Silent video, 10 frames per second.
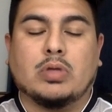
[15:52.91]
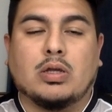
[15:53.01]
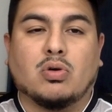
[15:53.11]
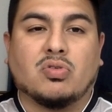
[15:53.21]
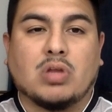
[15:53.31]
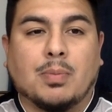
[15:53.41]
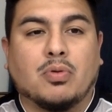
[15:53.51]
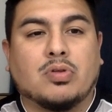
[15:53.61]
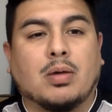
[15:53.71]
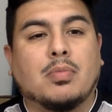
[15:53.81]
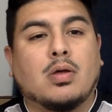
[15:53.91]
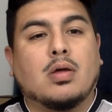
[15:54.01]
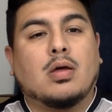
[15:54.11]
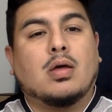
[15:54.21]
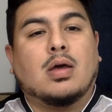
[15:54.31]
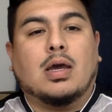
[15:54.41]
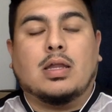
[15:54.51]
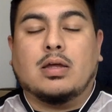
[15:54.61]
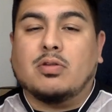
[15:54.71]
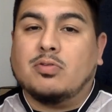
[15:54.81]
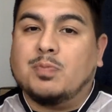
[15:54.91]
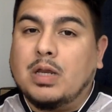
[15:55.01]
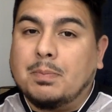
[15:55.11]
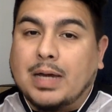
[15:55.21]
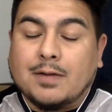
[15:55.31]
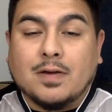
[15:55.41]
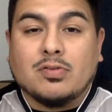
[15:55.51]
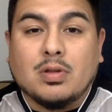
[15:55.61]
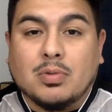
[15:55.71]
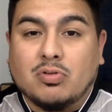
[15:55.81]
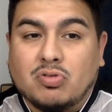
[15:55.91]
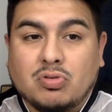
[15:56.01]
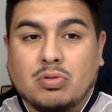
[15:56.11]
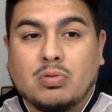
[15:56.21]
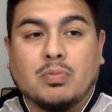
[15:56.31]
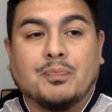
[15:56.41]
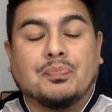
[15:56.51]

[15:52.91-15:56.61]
you know, stumbles him. And then spinning back fist number two,